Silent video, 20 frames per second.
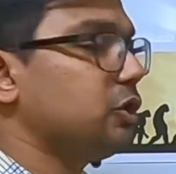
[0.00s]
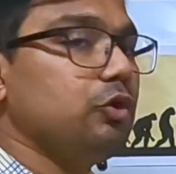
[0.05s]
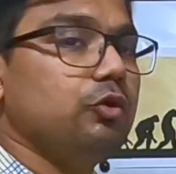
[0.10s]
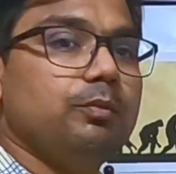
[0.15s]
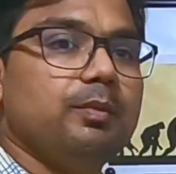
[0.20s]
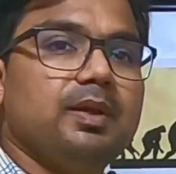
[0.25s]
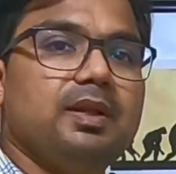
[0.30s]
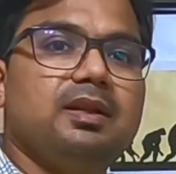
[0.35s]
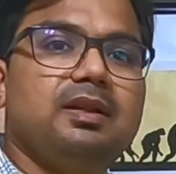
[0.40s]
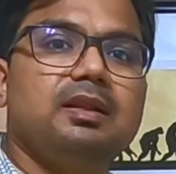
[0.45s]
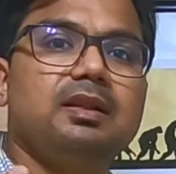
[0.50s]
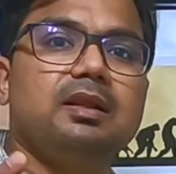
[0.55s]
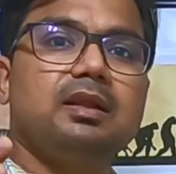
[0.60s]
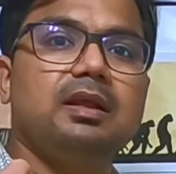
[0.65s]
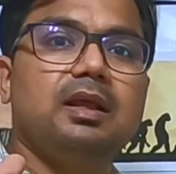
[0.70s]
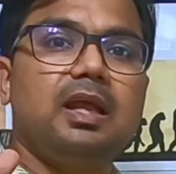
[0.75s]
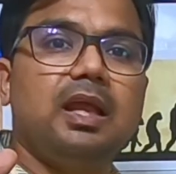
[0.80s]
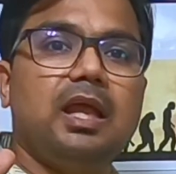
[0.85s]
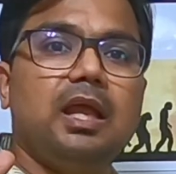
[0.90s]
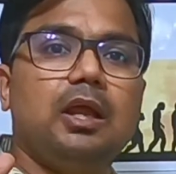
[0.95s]
human,
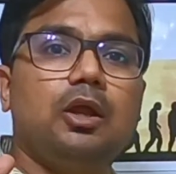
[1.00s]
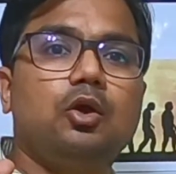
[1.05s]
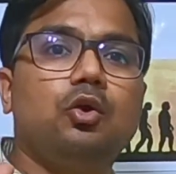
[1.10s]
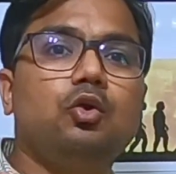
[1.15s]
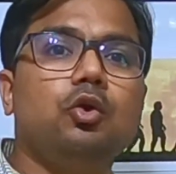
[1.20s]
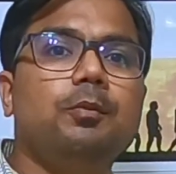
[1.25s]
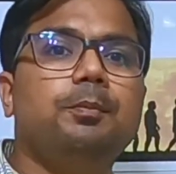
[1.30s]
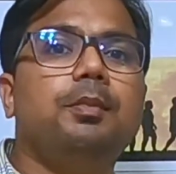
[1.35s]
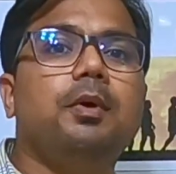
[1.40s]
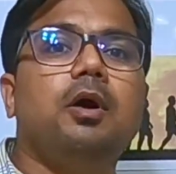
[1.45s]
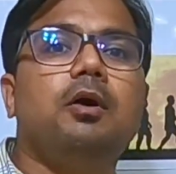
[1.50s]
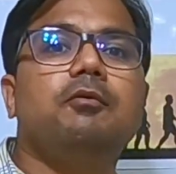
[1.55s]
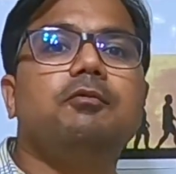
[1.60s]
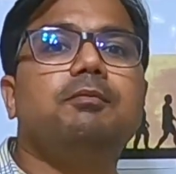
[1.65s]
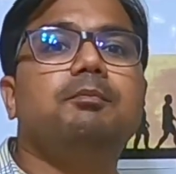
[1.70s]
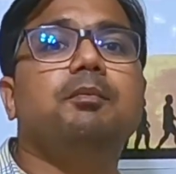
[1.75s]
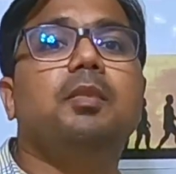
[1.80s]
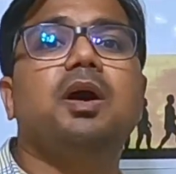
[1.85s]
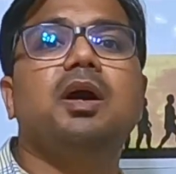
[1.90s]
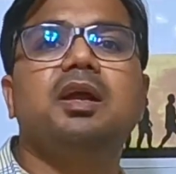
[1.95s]
a group
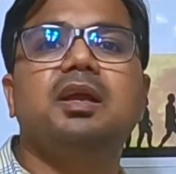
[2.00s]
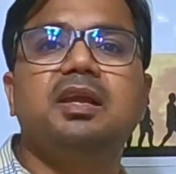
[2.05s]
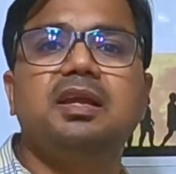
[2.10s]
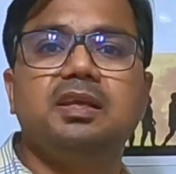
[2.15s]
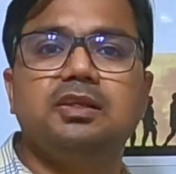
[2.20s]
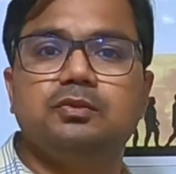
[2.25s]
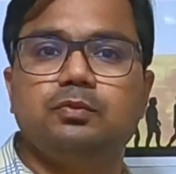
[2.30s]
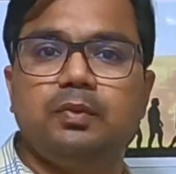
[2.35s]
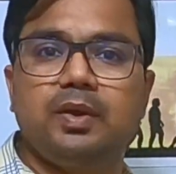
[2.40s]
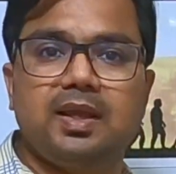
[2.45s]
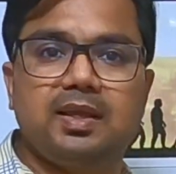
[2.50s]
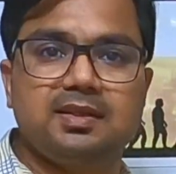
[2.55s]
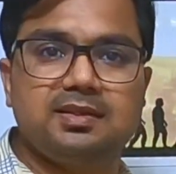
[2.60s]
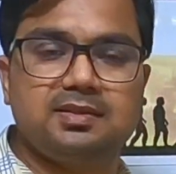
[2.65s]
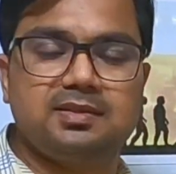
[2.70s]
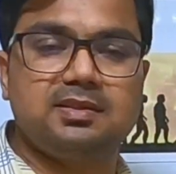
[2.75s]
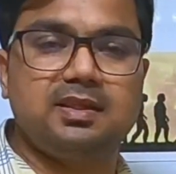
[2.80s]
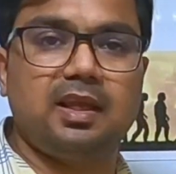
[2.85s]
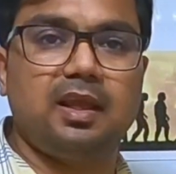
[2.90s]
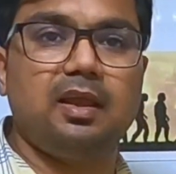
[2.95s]
of monkeys, we
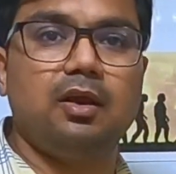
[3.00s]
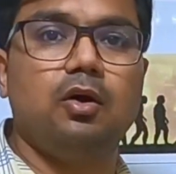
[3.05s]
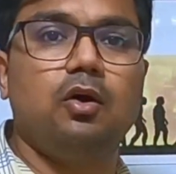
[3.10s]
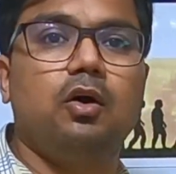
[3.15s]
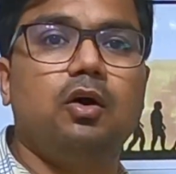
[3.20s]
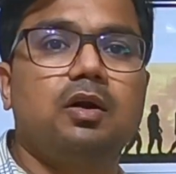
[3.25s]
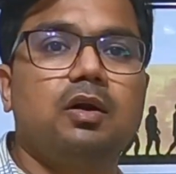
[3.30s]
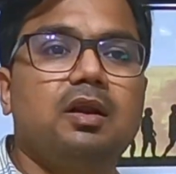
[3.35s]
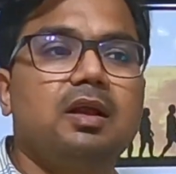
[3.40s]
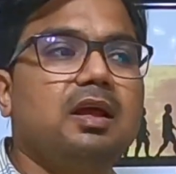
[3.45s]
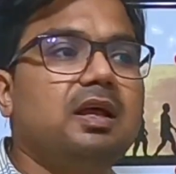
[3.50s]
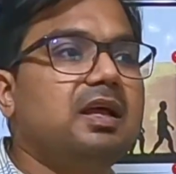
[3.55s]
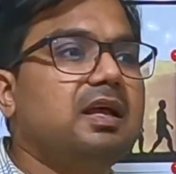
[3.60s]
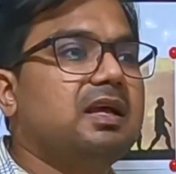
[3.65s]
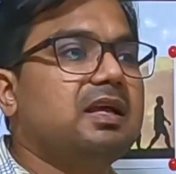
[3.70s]
can say, or